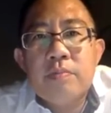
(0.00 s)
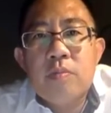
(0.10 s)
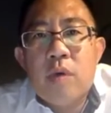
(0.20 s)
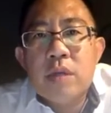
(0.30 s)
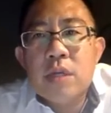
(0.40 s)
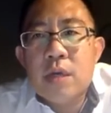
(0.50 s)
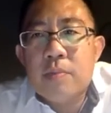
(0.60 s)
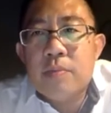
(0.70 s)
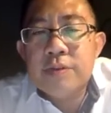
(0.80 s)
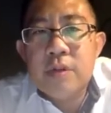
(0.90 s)
what
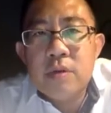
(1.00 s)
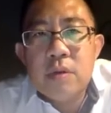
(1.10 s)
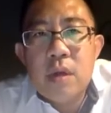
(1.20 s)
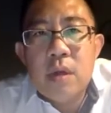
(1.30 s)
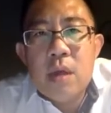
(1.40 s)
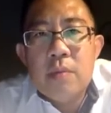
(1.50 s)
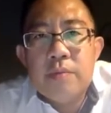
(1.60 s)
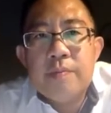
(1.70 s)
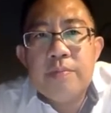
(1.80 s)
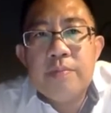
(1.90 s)
Prosong
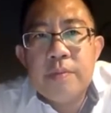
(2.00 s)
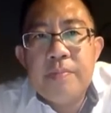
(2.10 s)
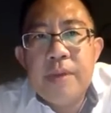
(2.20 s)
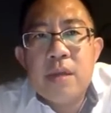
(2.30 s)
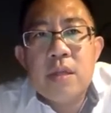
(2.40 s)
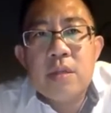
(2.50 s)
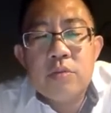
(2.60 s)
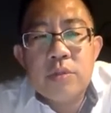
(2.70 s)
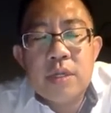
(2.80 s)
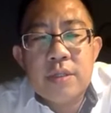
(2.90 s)
prepared in
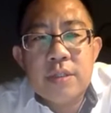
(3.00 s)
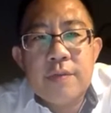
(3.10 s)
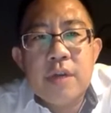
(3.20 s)
2007.